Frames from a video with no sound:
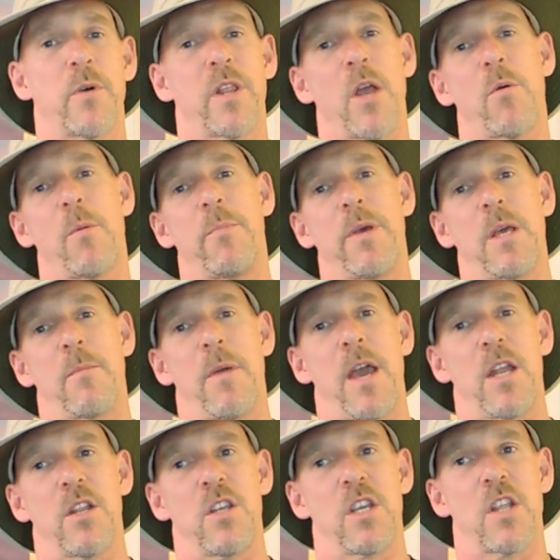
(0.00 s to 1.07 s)
when they were being
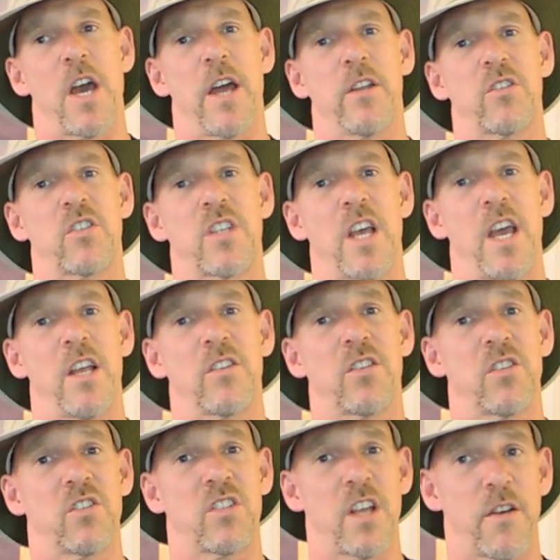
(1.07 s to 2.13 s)
made in the United States
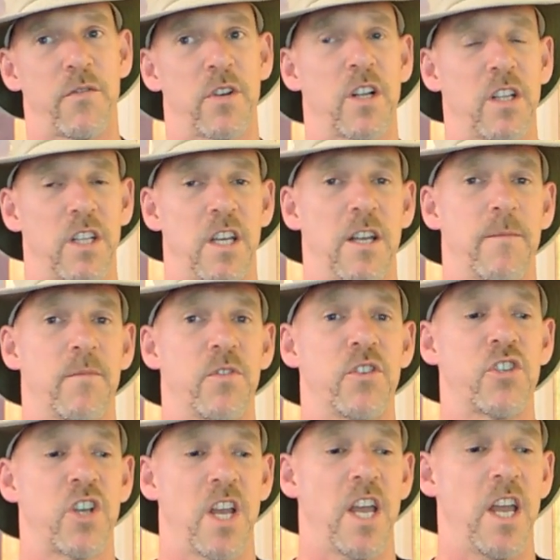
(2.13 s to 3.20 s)
has definitely
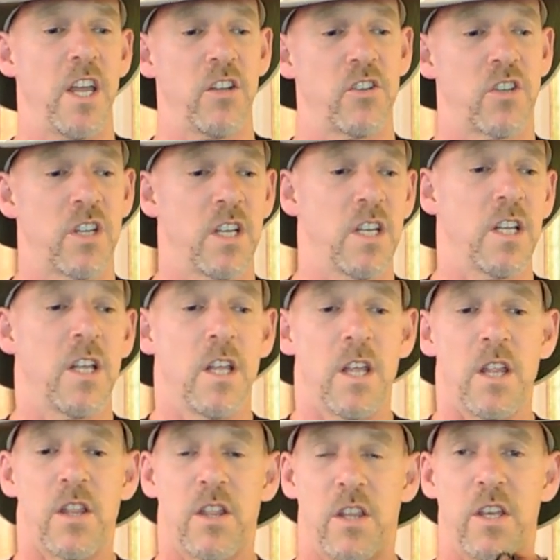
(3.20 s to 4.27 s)
changed.
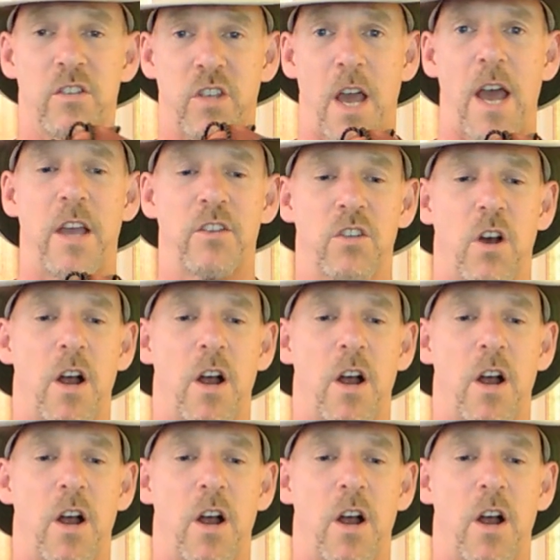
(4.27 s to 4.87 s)
These guys